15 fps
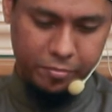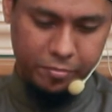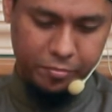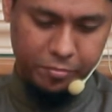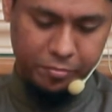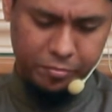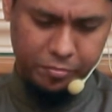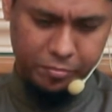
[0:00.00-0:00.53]

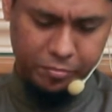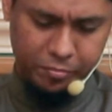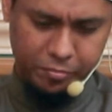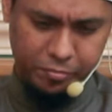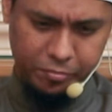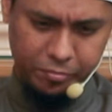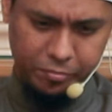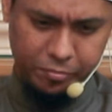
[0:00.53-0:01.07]

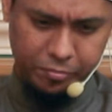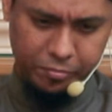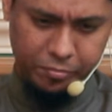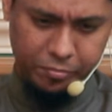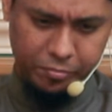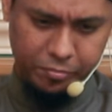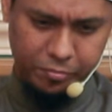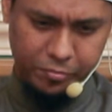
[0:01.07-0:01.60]

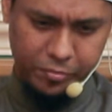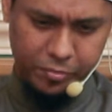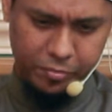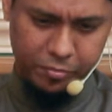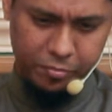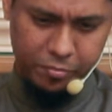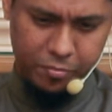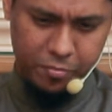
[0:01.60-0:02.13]

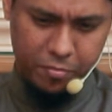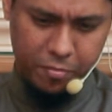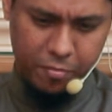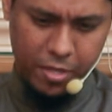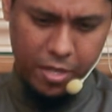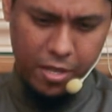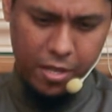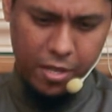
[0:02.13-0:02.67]

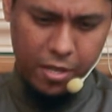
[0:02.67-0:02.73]
Nothing is said.